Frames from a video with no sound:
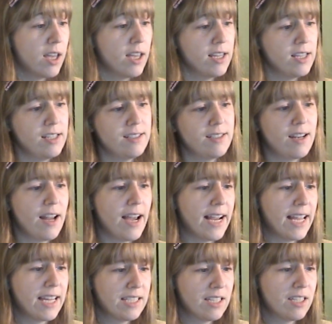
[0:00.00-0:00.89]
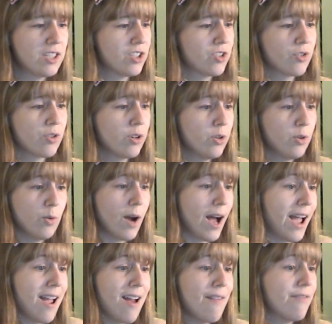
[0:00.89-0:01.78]
He said, I guess it's true.
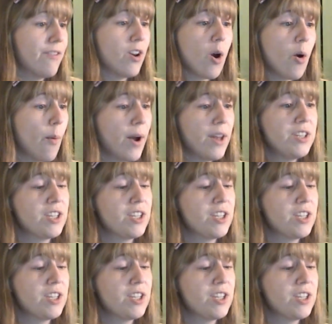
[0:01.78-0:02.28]
I have no one